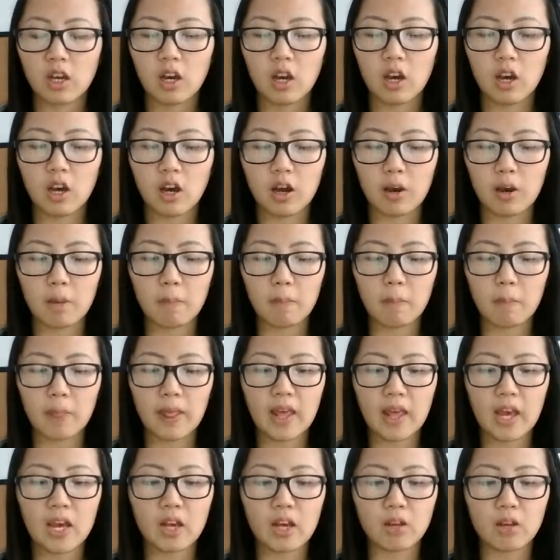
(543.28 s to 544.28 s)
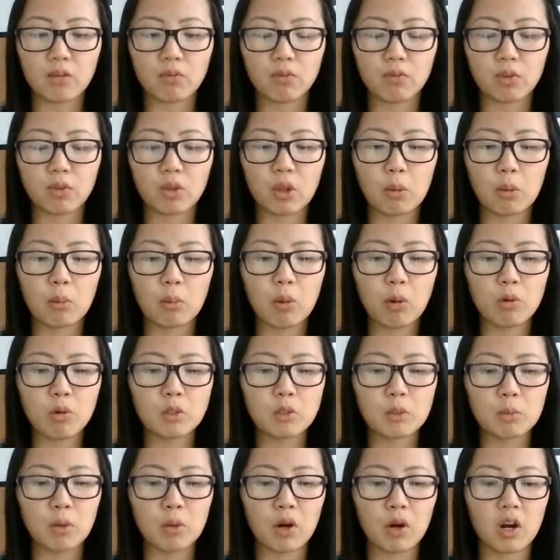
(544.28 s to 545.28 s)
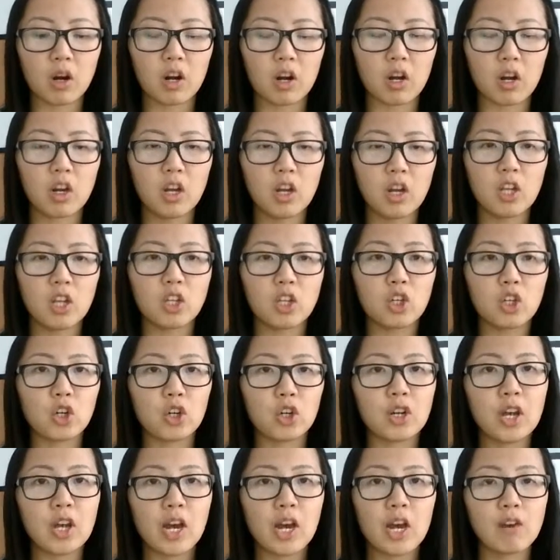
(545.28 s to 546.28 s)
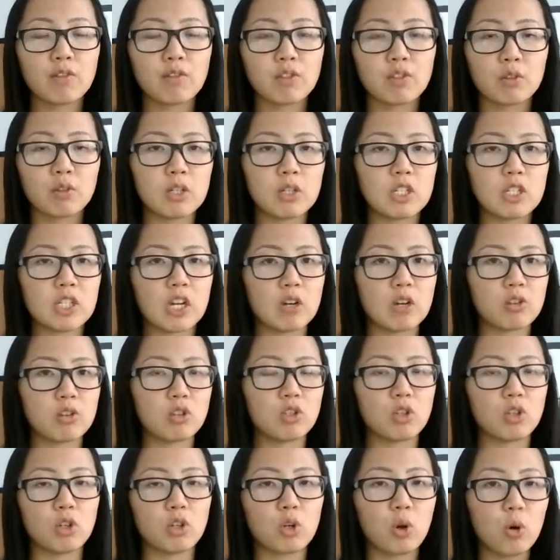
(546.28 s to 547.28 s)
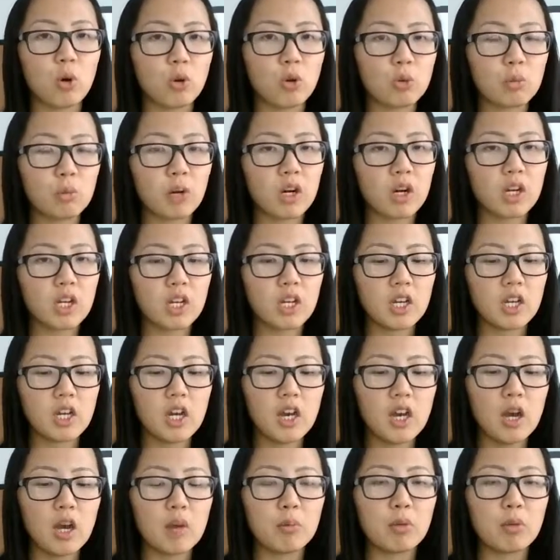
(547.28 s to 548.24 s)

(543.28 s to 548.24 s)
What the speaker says: And for the most part, you're going to have to reach out to your cold market,